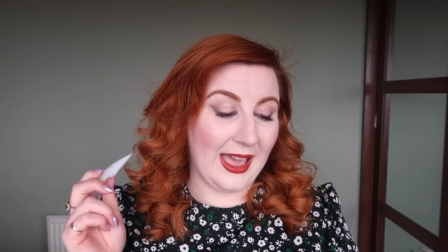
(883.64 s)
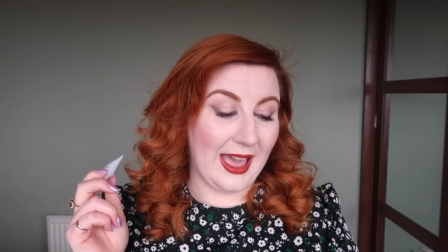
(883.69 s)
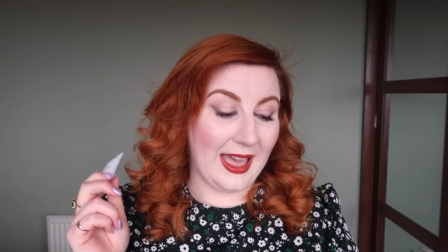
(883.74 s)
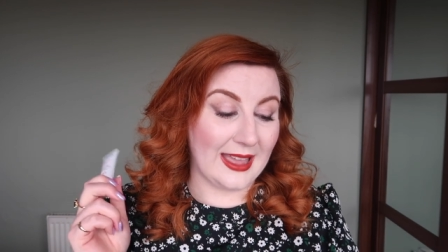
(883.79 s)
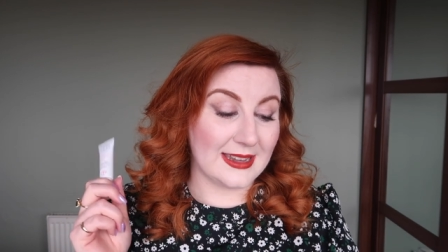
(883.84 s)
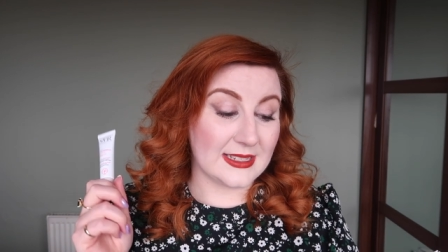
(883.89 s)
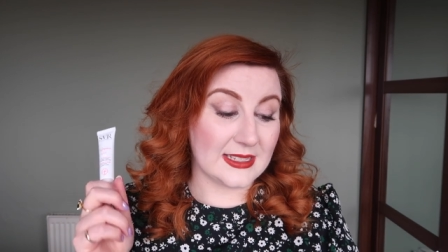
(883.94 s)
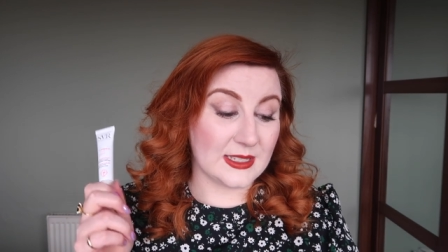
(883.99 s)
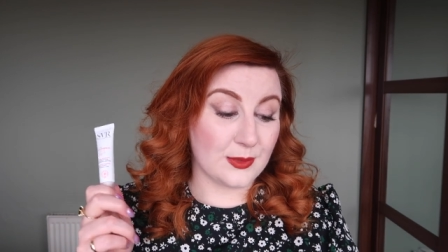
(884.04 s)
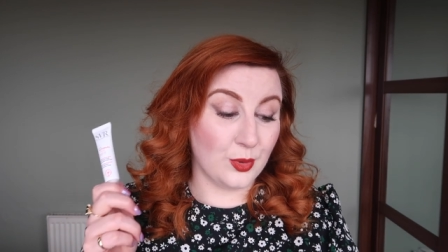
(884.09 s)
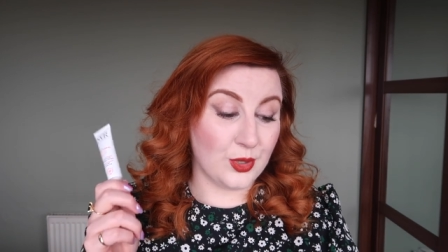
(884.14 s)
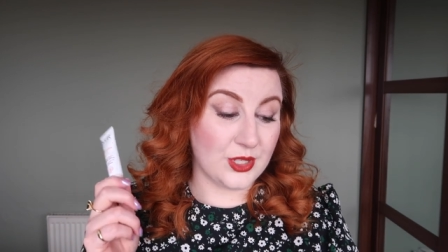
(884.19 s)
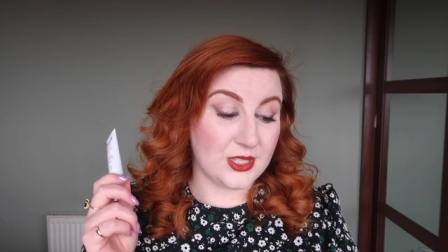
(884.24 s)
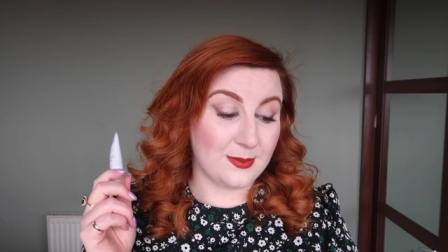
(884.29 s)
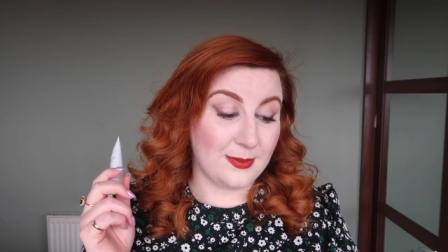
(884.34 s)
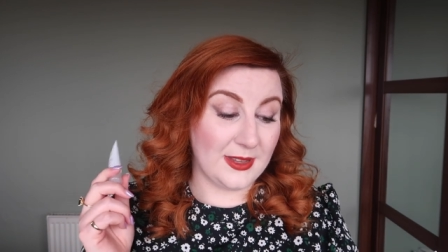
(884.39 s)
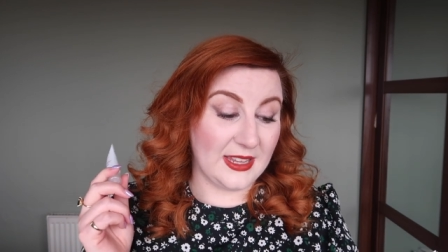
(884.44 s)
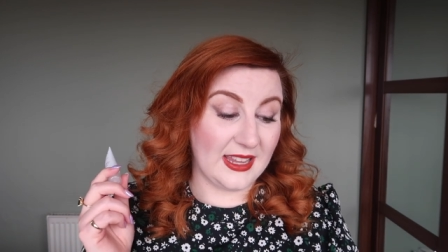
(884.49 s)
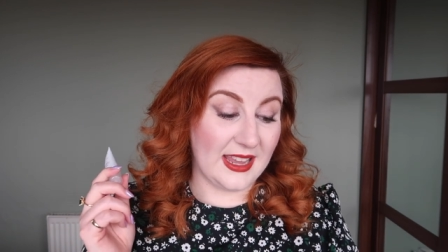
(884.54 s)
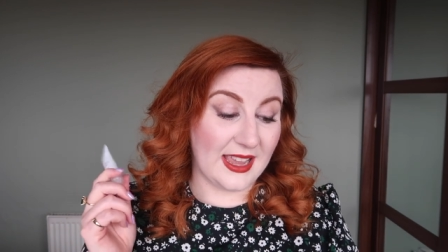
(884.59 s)
and it's supposed
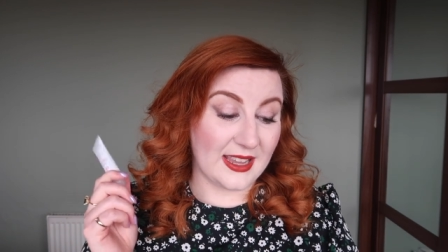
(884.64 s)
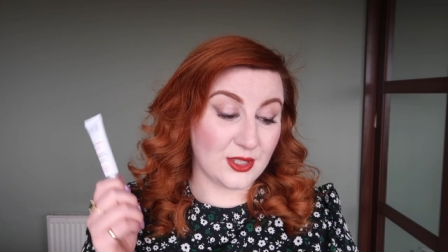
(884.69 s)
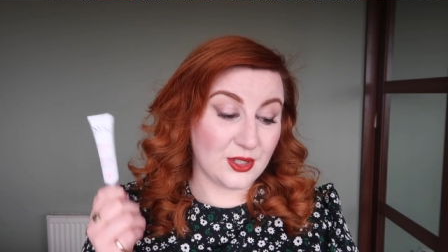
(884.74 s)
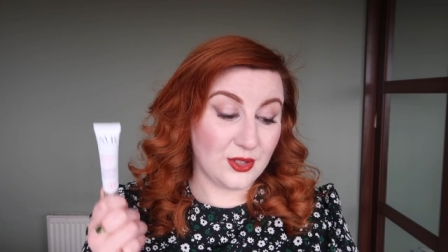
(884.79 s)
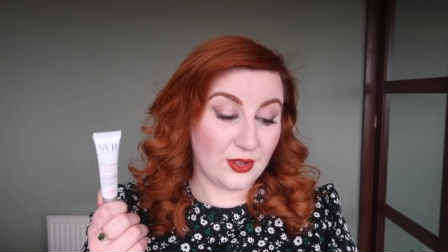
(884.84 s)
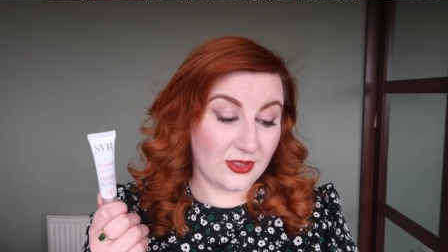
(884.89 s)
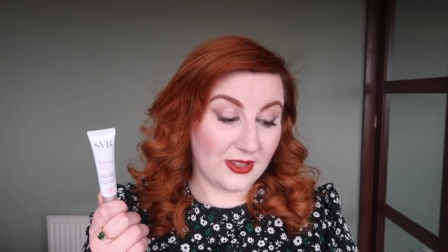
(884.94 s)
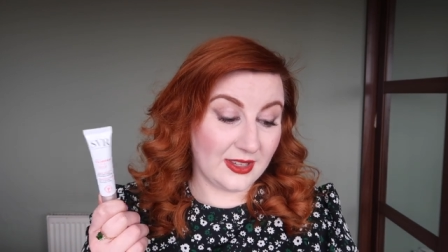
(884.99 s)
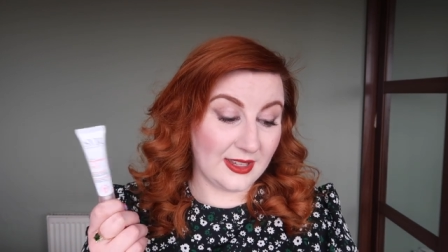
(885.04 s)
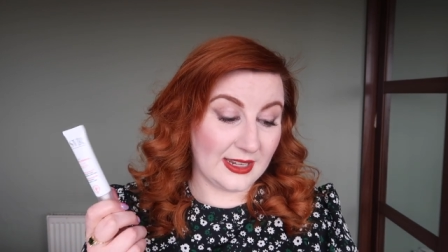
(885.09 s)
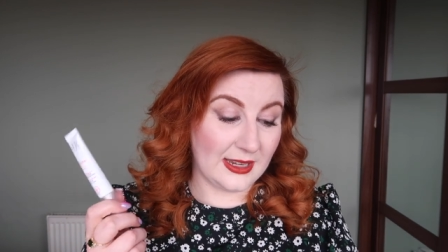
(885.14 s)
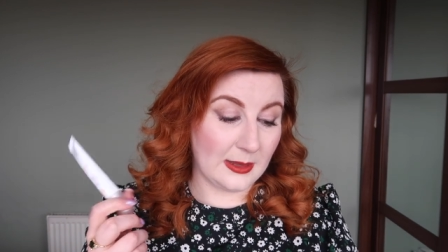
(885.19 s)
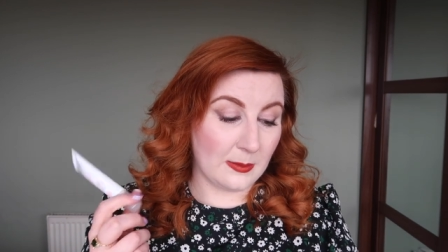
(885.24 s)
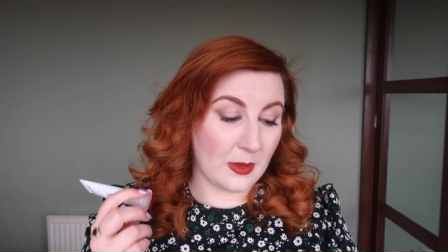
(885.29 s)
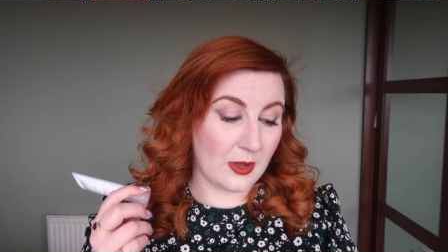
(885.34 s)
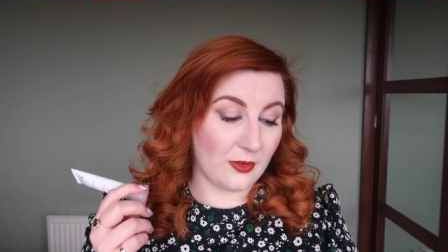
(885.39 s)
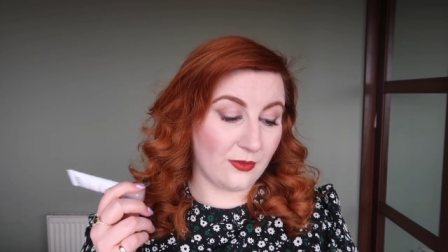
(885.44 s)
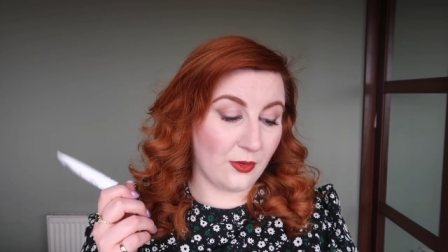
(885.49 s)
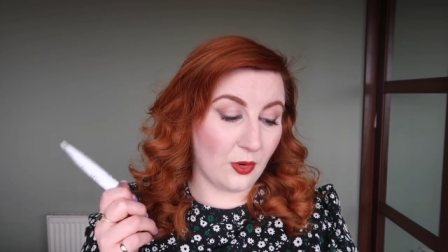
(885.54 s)
to be a soothing cream